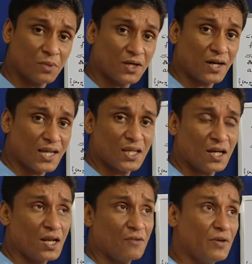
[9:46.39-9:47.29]
but
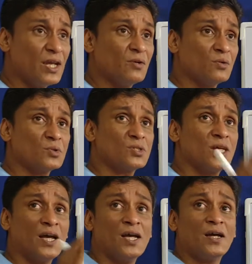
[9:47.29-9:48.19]
rather we use
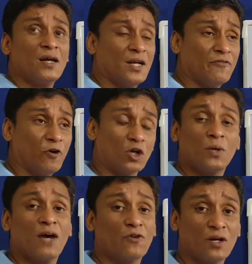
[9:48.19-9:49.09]
the
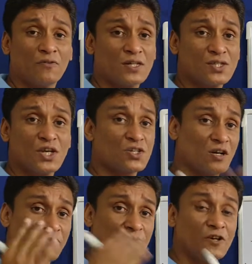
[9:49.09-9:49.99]
formula for differentiation
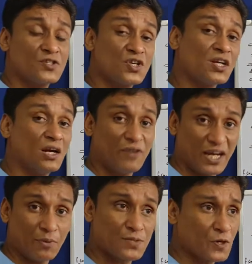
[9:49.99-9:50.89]
of single variables,